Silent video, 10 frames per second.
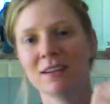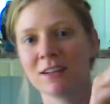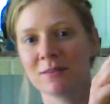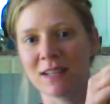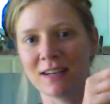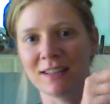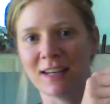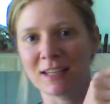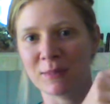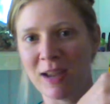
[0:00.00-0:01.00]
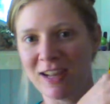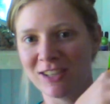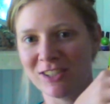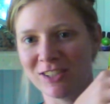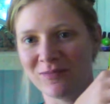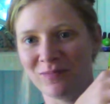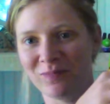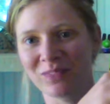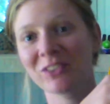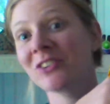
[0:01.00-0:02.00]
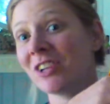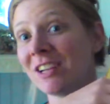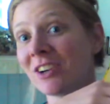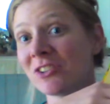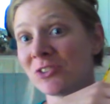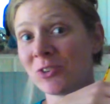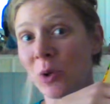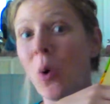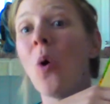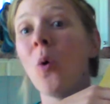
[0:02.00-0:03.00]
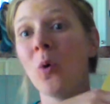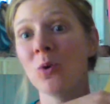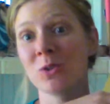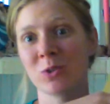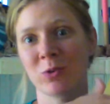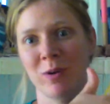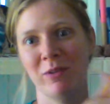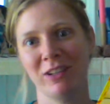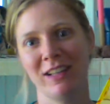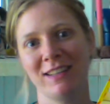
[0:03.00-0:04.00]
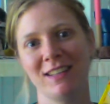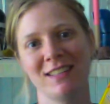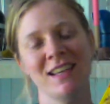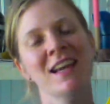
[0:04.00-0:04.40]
Out on the next page, and it goes through the whole storybook like this.